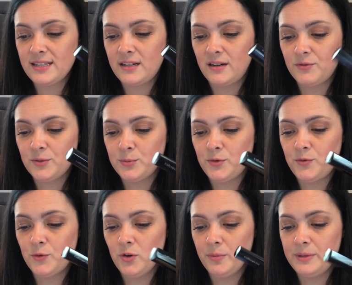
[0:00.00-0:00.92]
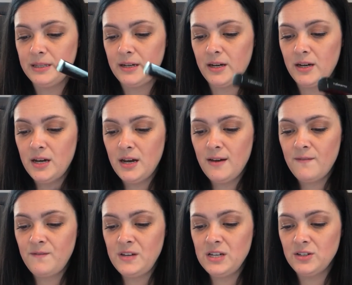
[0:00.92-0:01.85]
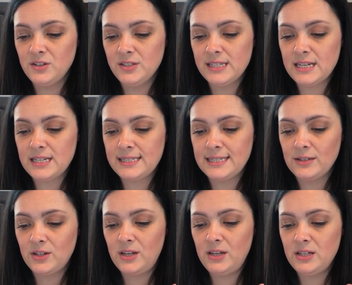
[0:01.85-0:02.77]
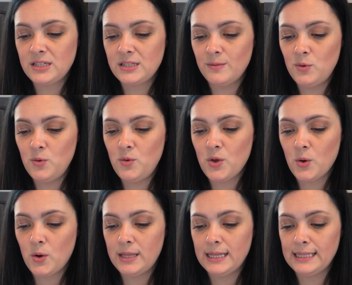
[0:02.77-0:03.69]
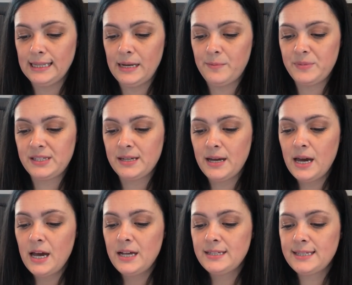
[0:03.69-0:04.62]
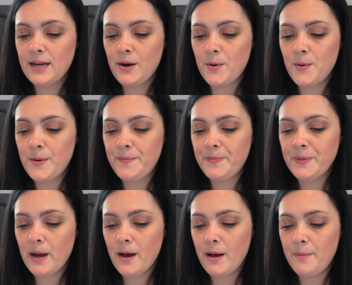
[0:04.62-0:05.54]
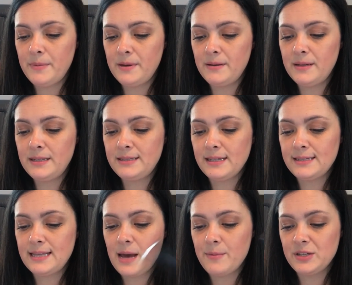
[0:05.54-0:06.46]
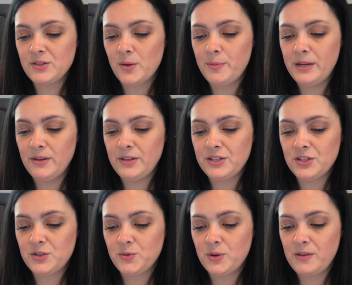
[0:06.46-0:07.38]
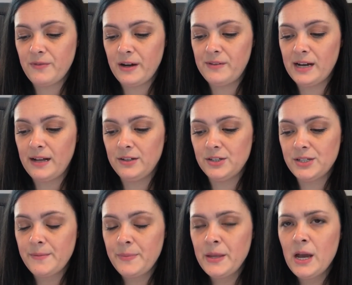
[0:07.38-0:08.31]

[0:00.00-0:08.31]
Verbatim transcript: The comfortable formula feels silky smooth on lips. So um, it says the MSRP on this is $25.